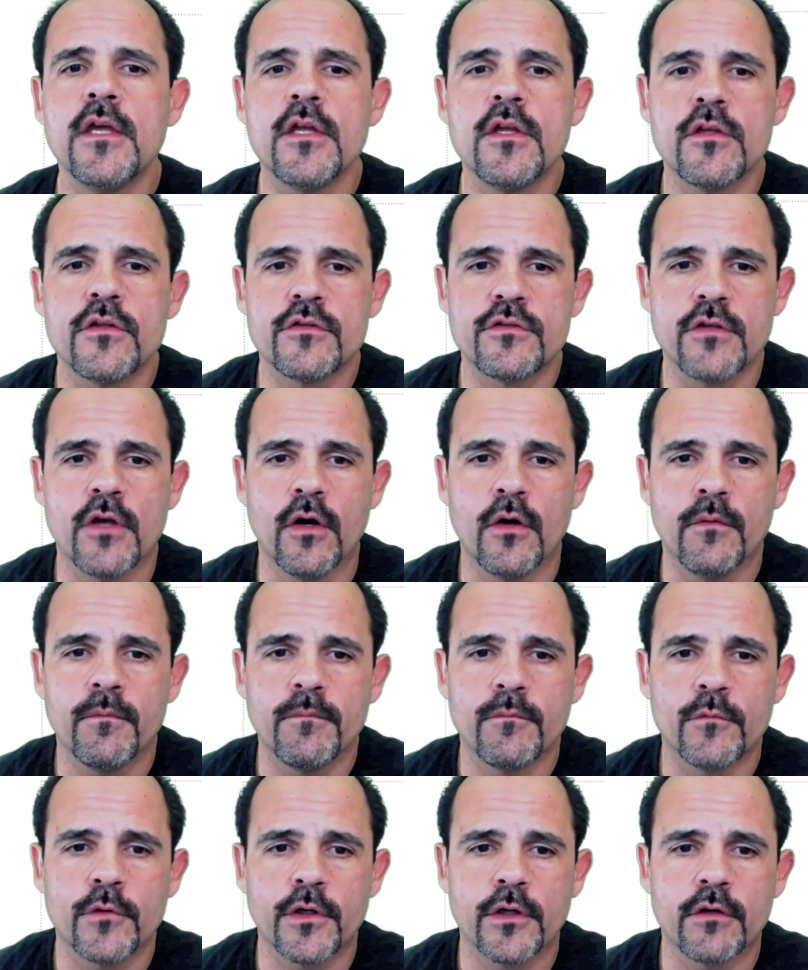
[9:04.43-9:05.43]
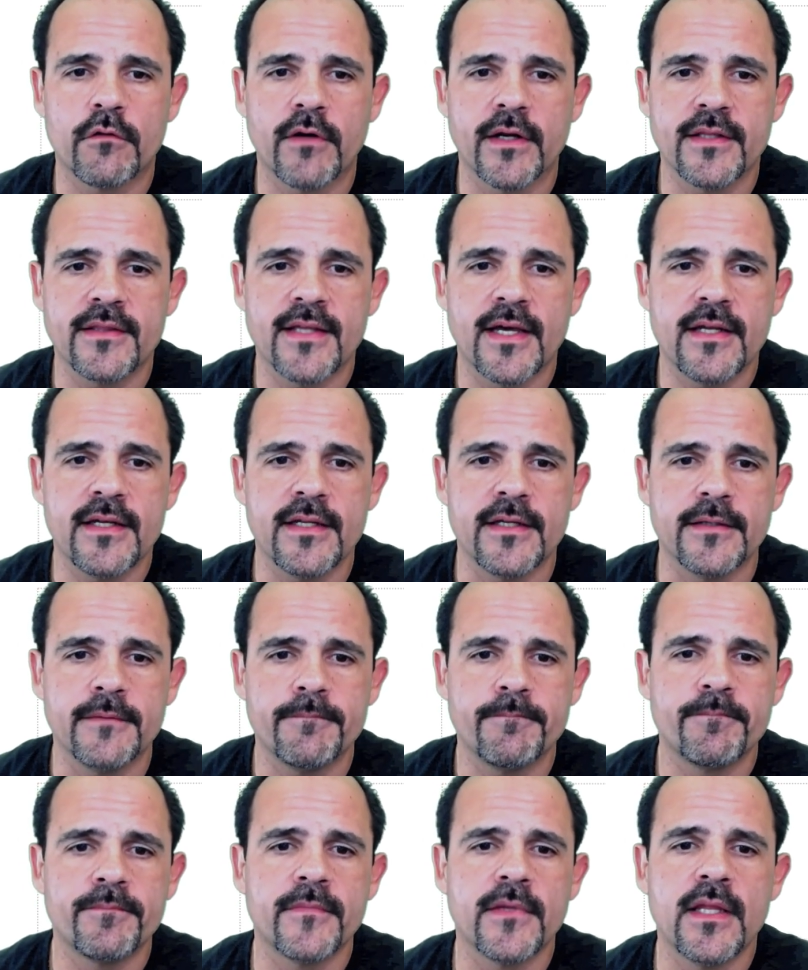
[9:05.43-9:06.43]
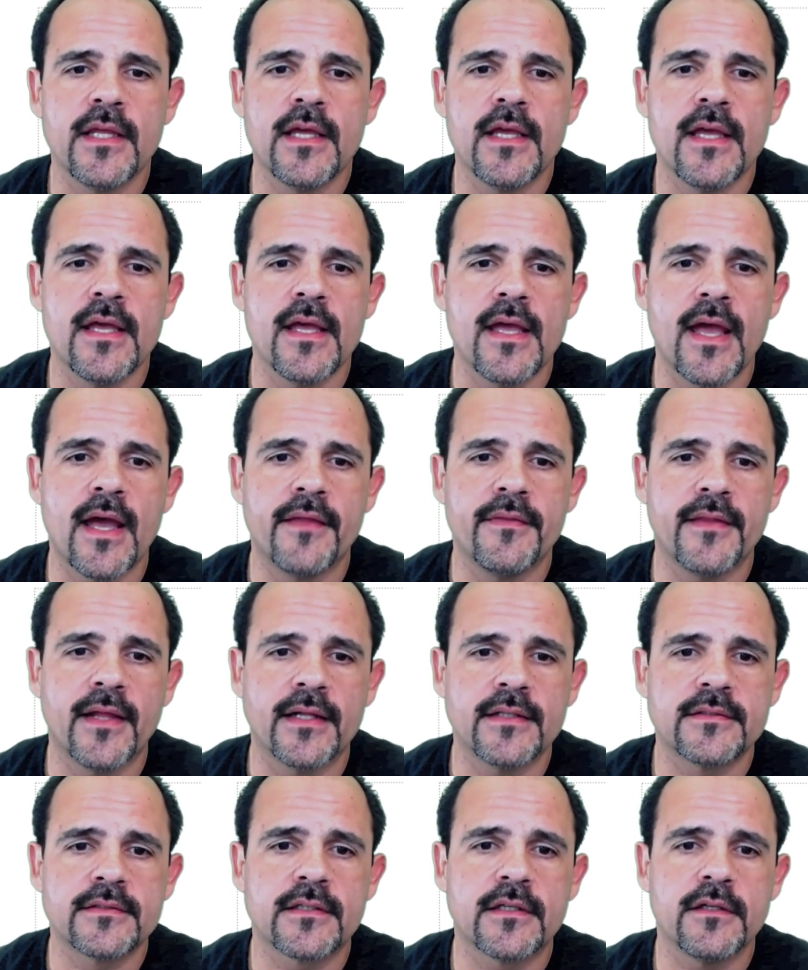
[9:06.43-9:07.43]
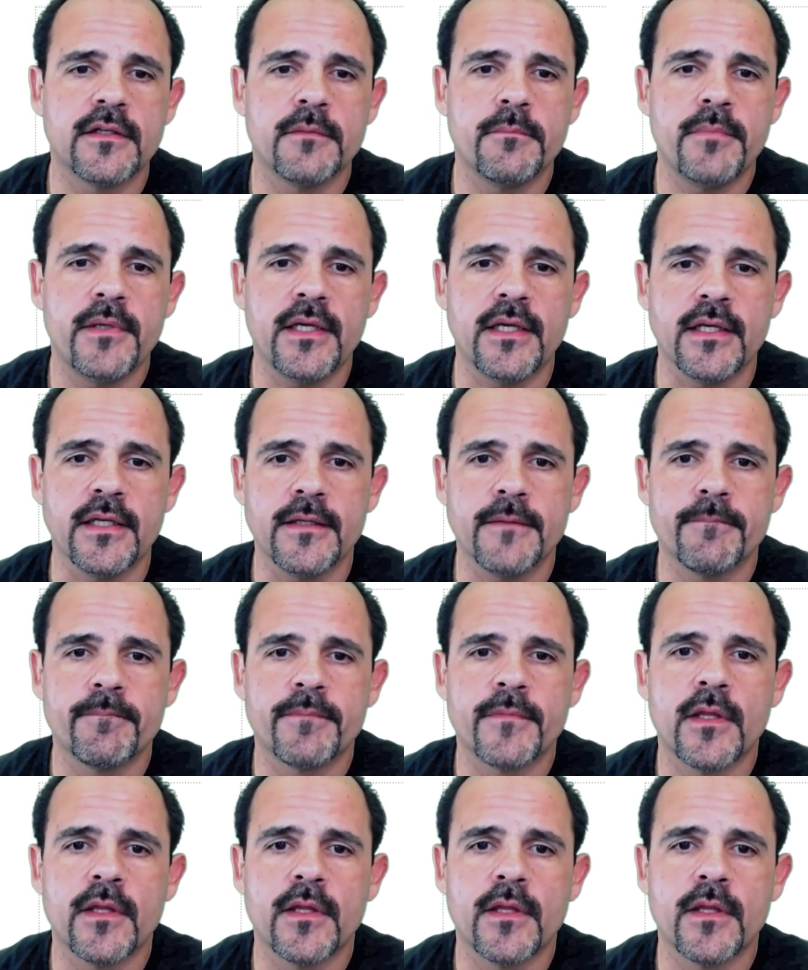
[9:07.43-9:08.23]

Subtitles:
So we're going to write that in, and that's going to be